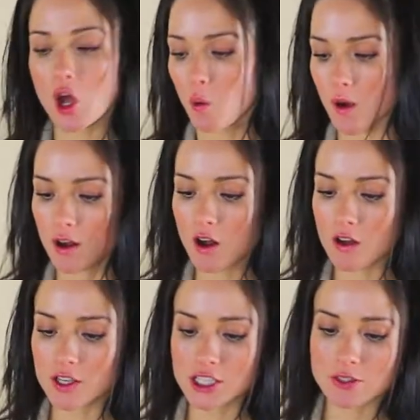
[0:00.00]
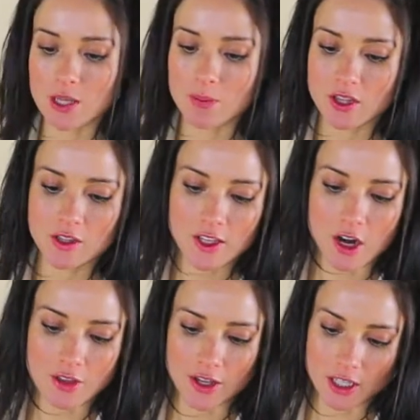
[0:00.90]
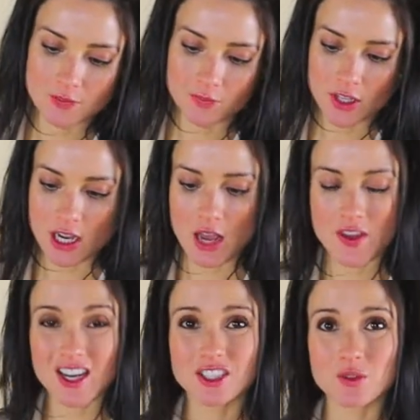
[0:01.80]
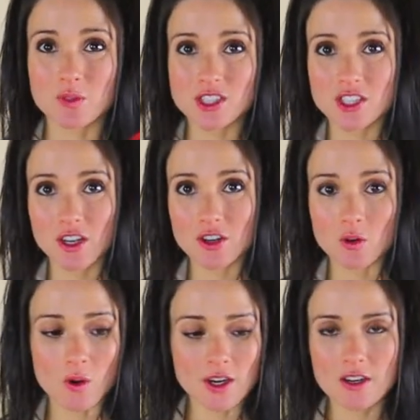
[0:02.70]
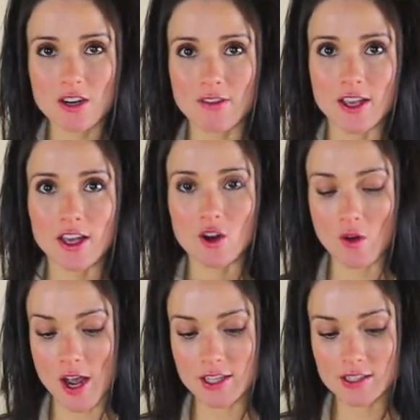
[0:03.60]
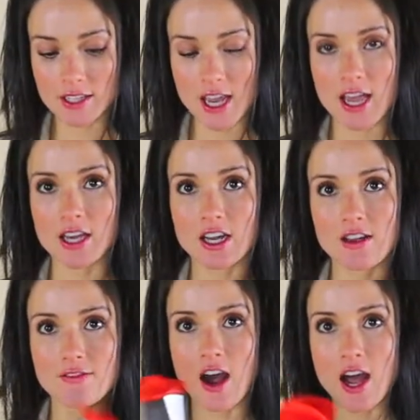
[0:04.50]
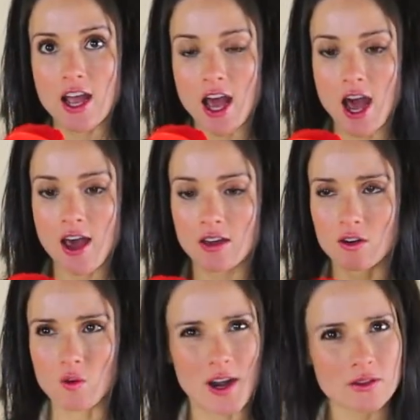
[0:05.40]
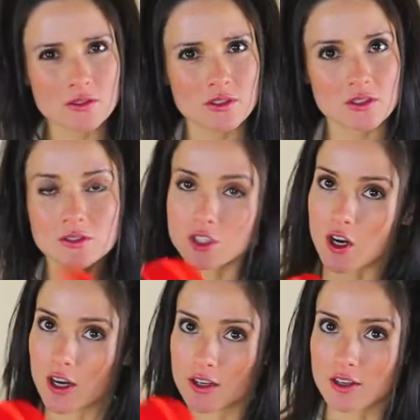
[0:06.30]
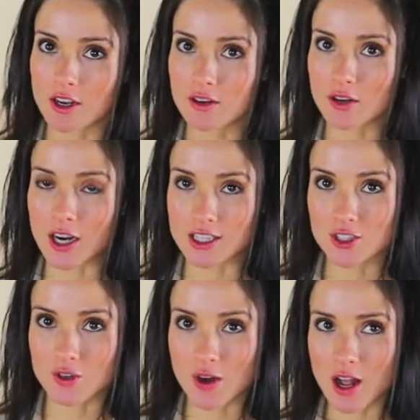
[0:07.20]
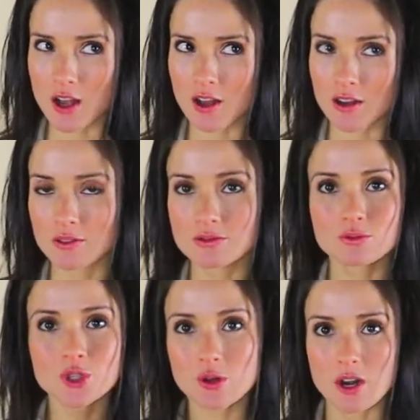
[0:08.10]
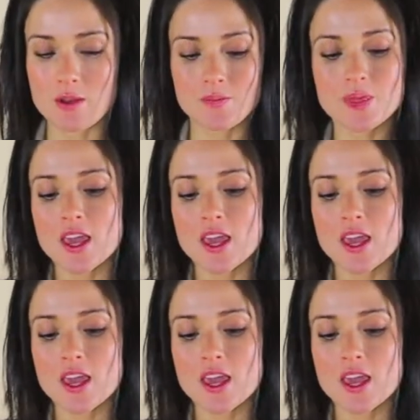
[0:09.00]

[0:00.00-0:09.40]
Well, all I do is I put the lid on there, and then I just rinse it underwater if I get grinds. And if I had grounds, sorry, not grinds, you know what I mean.